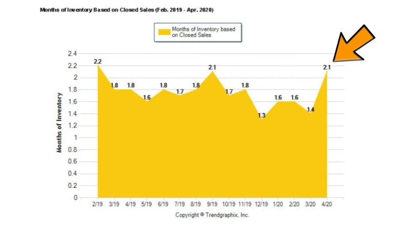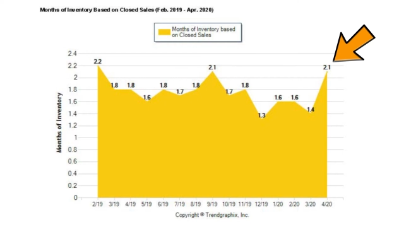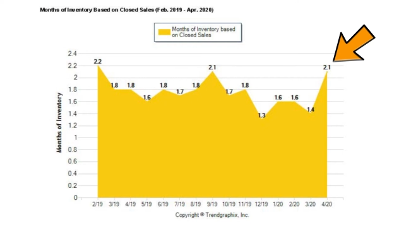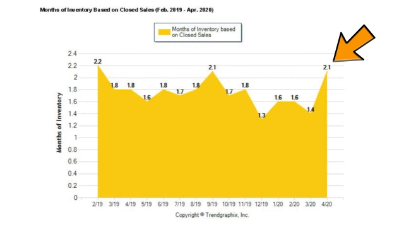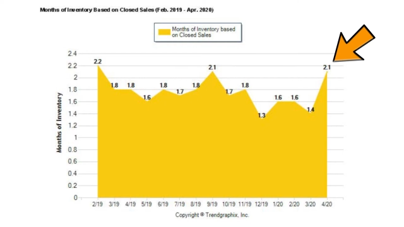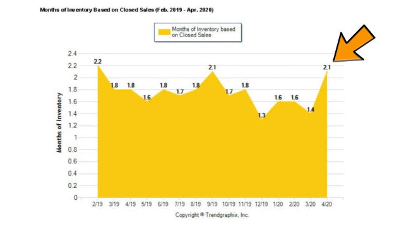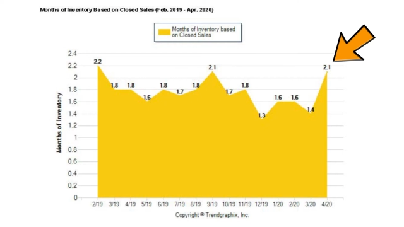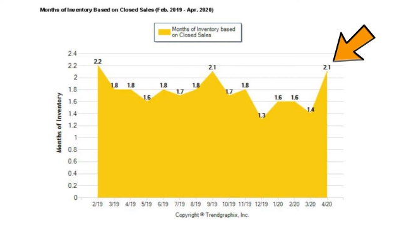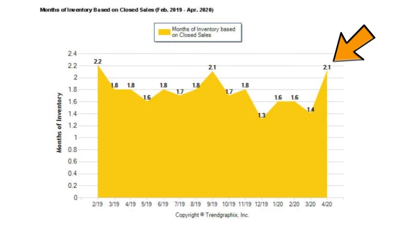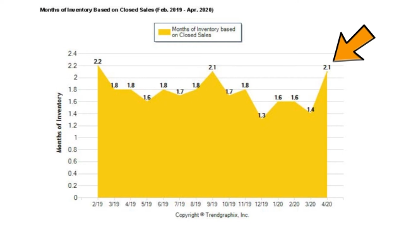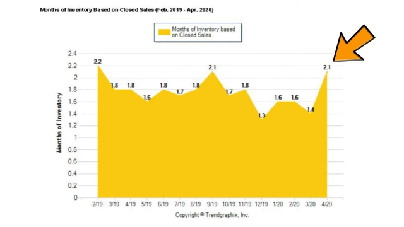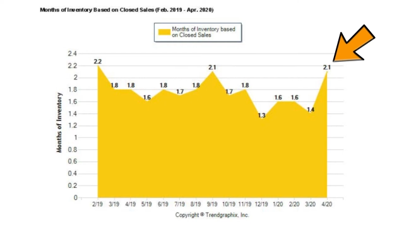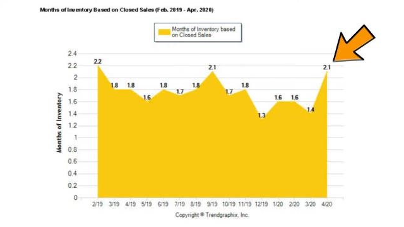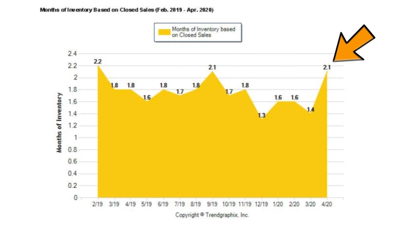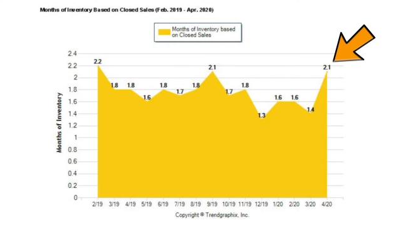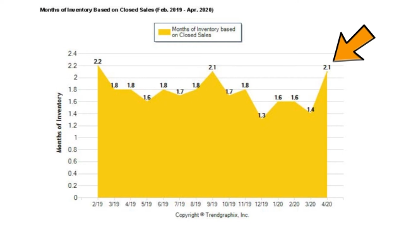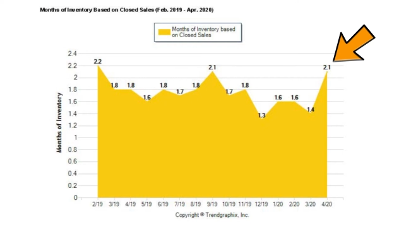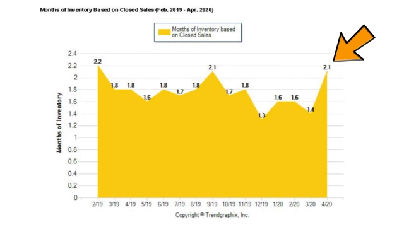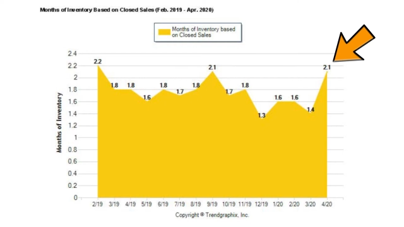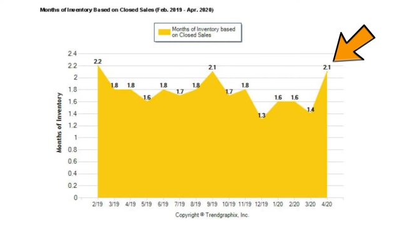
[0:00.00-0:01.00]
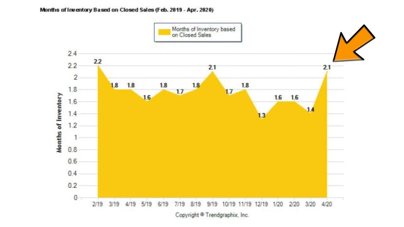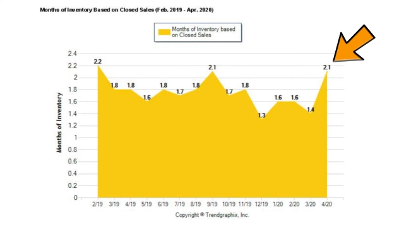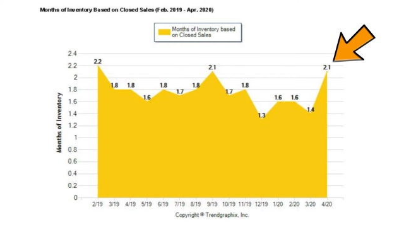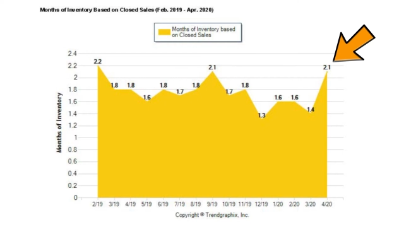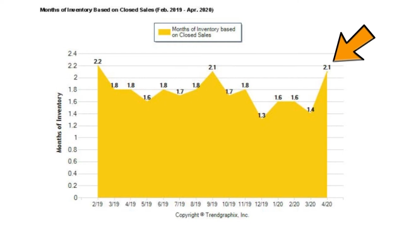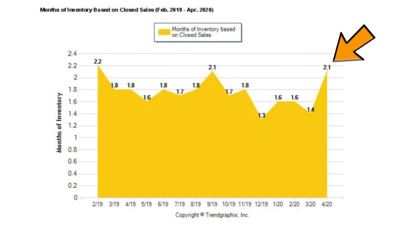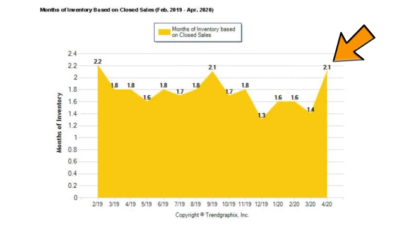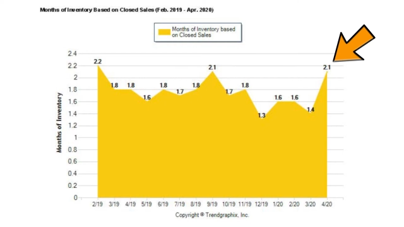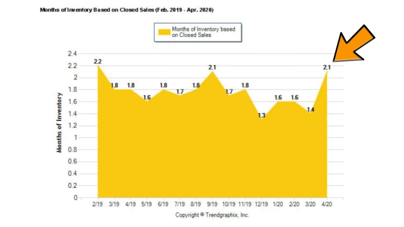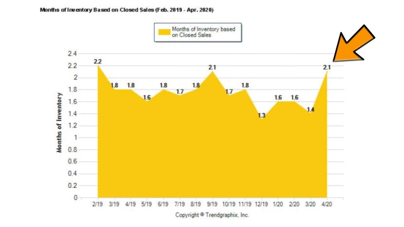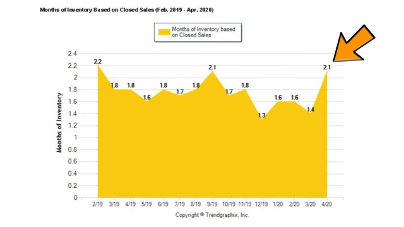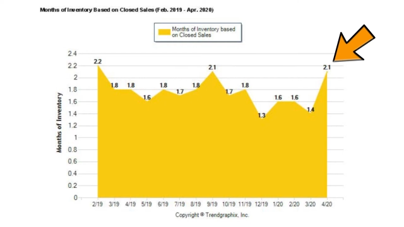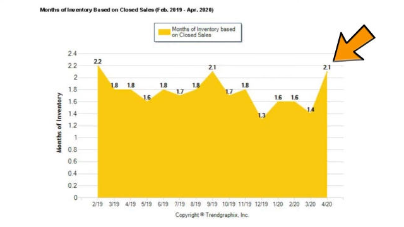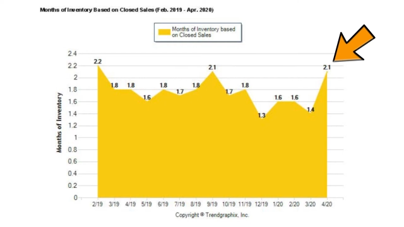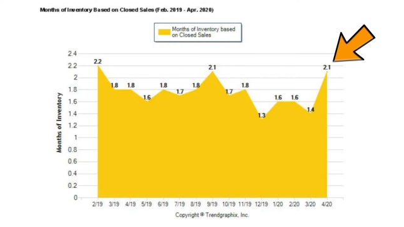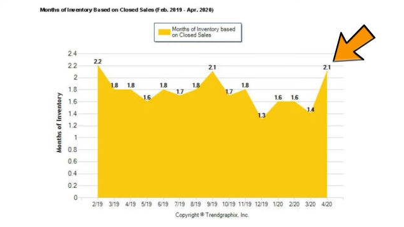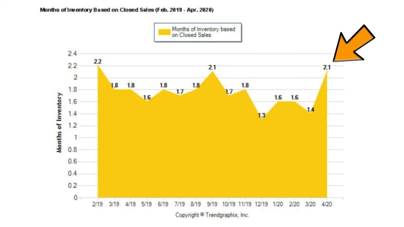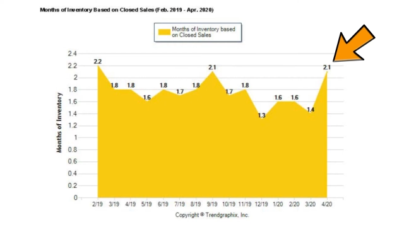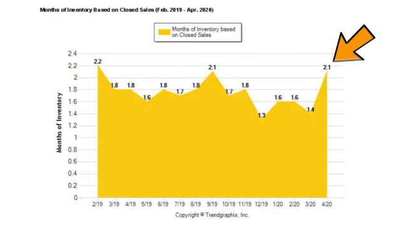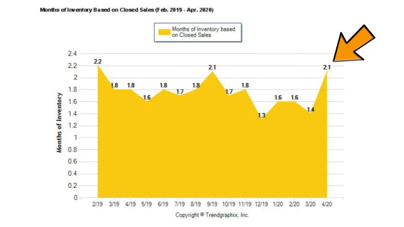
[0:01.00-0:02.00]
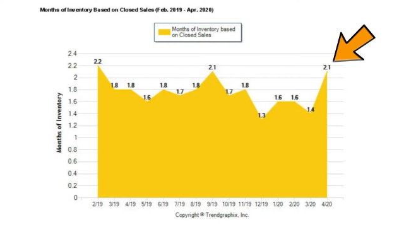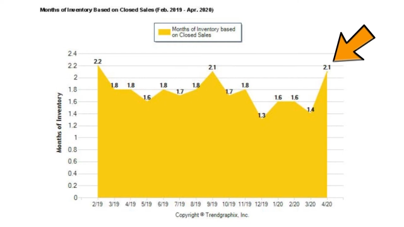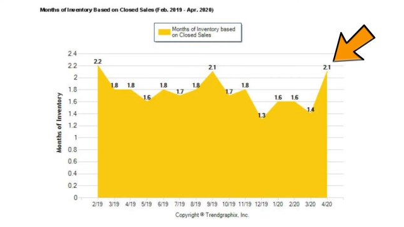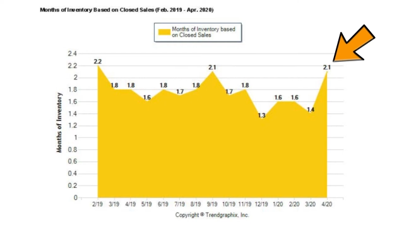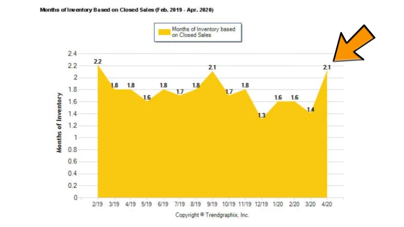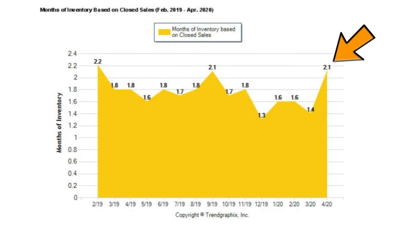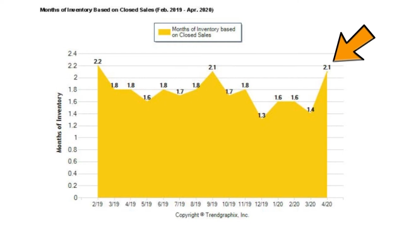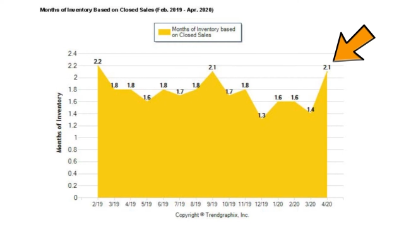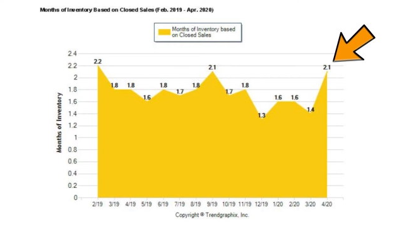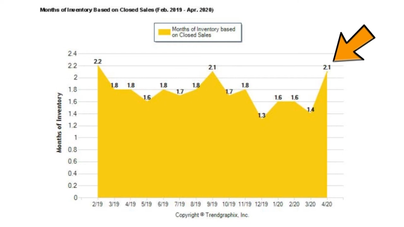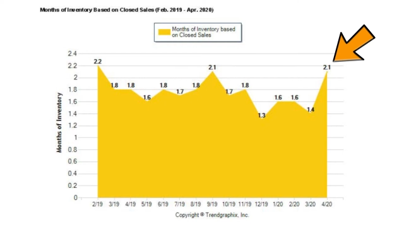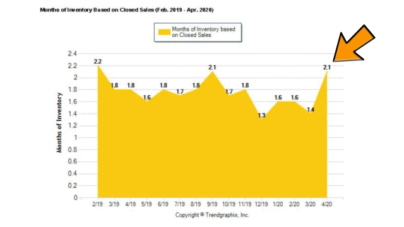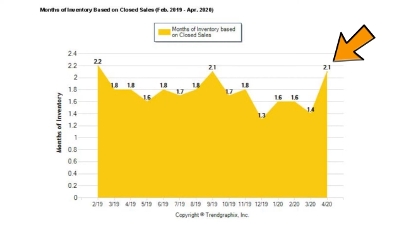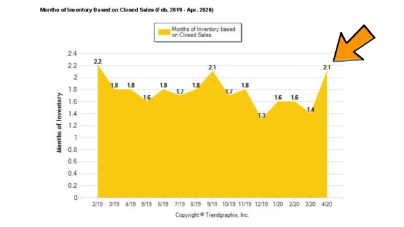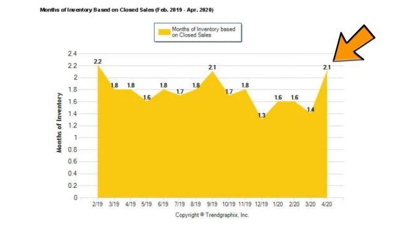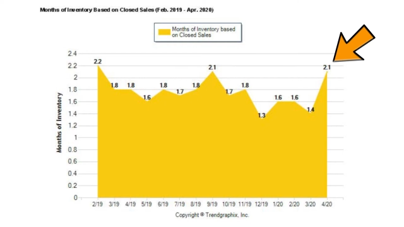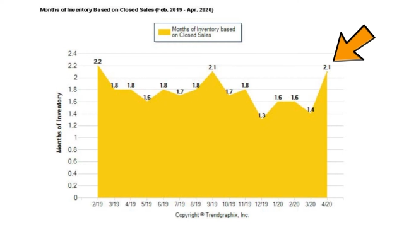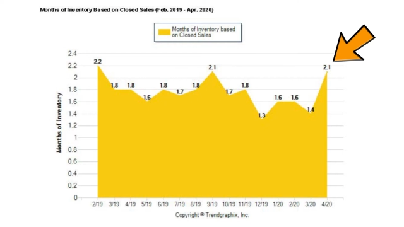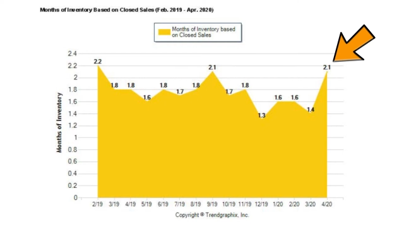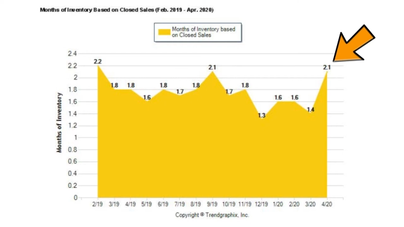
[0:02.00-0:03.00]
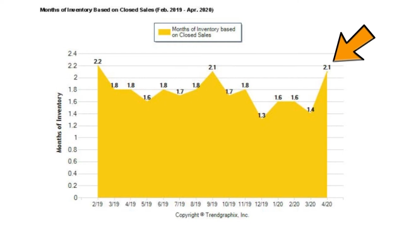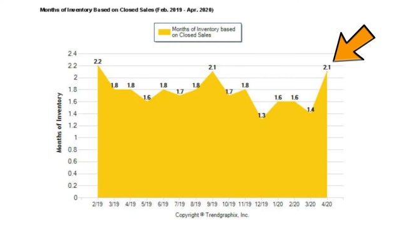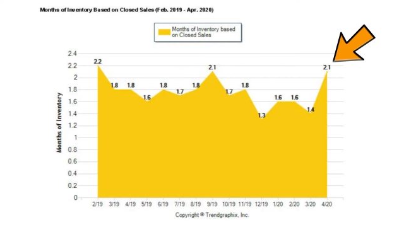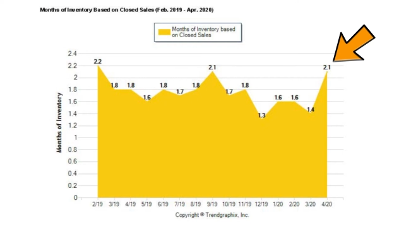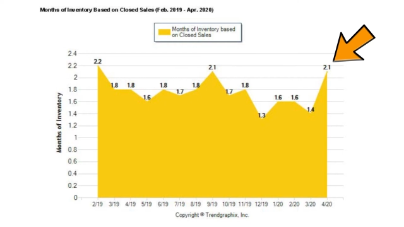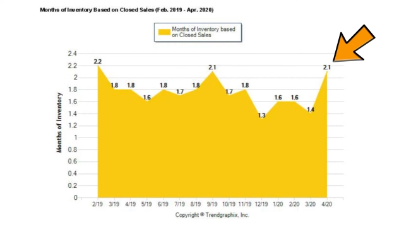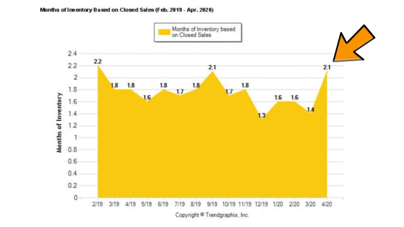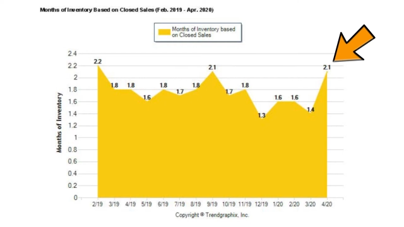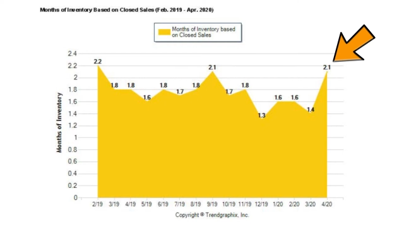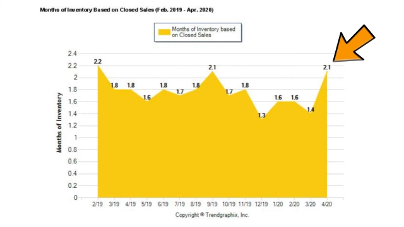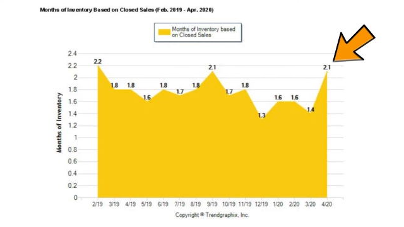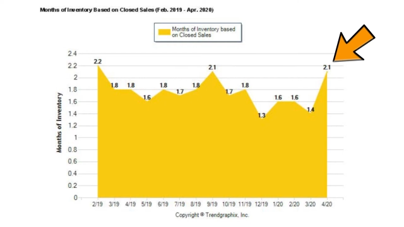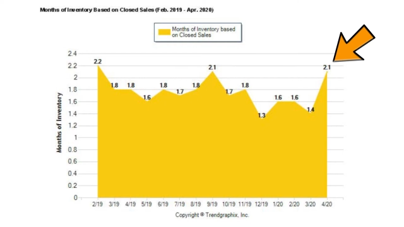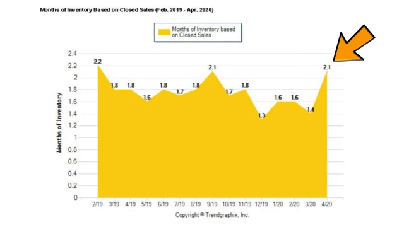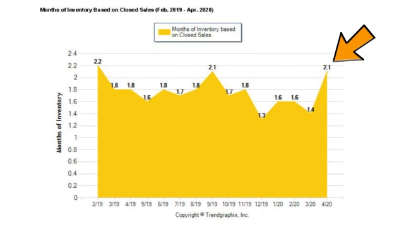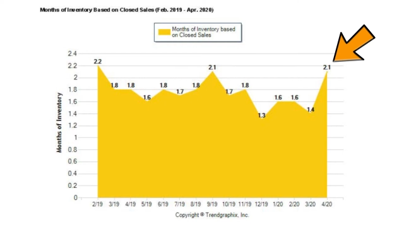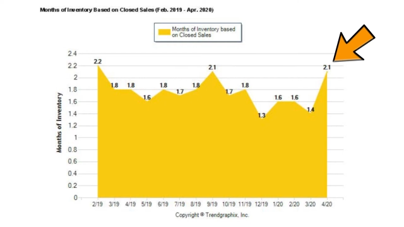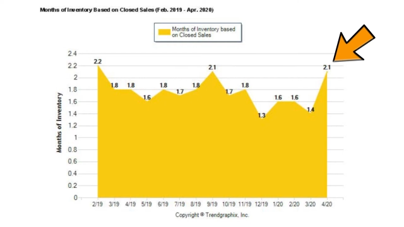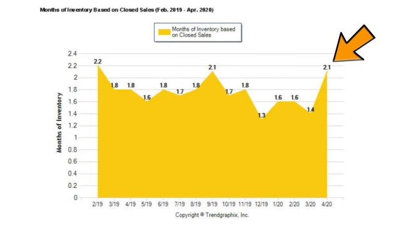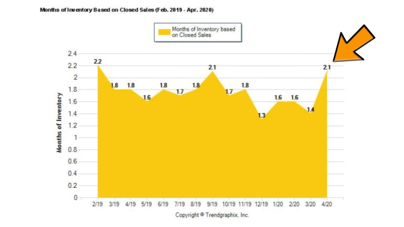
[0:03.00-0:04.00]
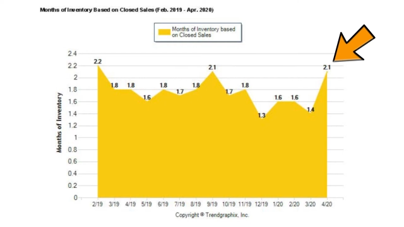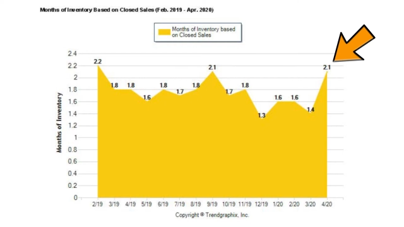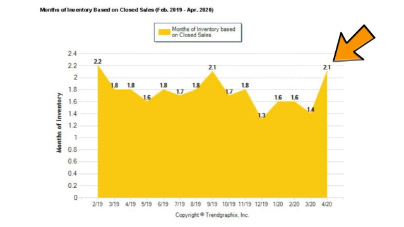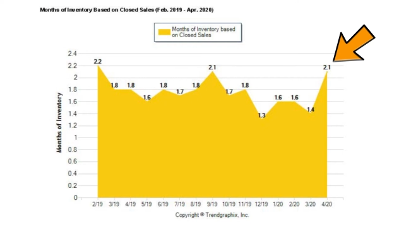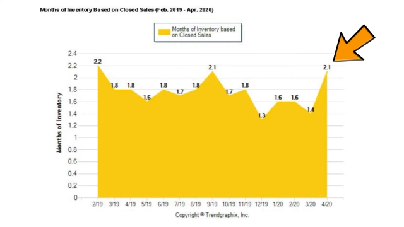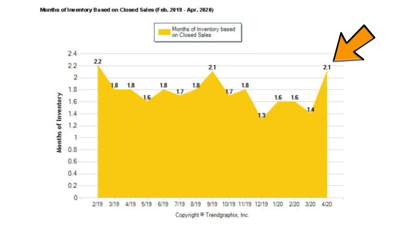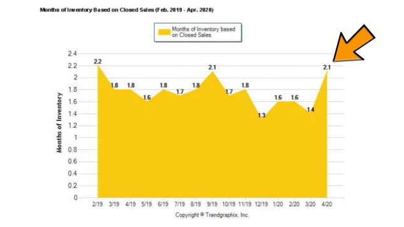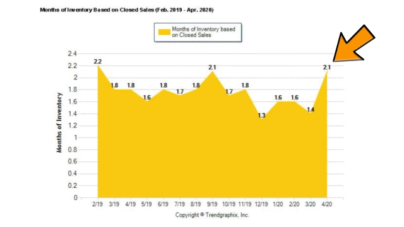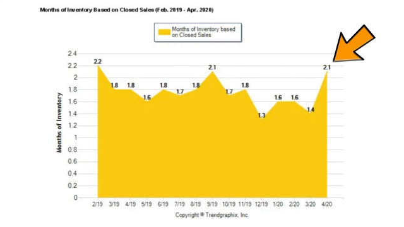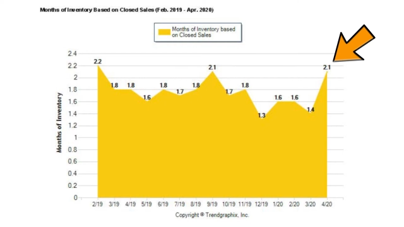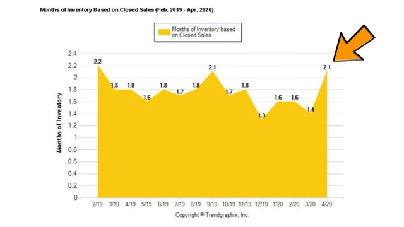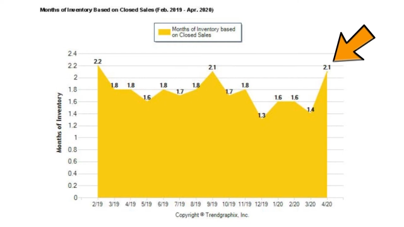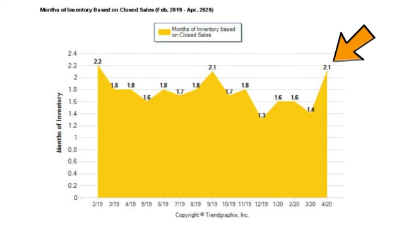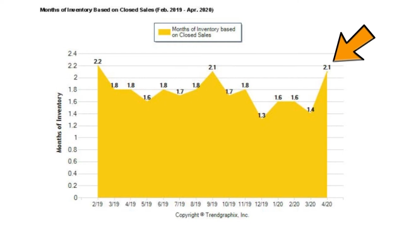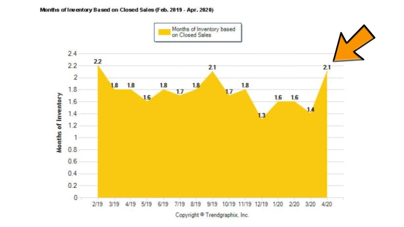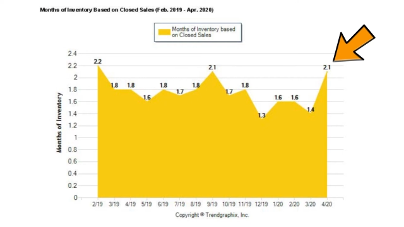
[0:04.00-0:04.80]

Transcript: Nobody's mouth can be seen.